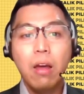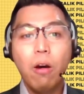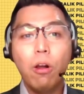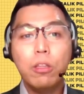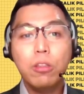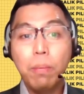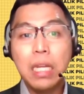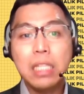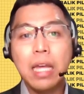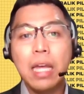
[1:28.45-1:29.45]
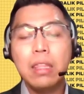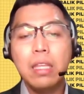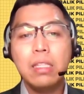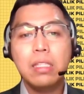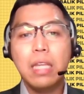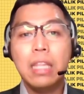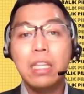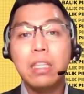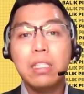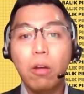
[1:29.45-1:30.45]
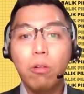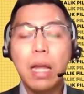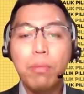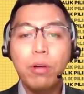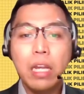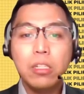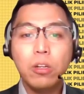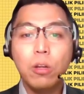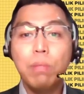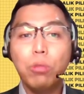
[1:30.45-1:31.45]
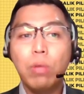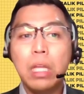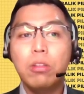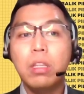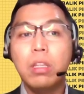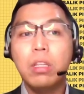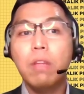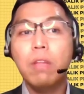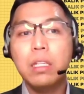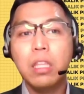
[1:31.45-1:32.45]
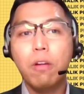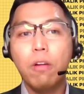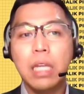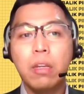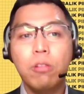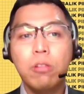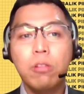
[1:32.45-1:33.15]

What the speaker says: also a balik scientist, and it is a collaboration between University of San Agustin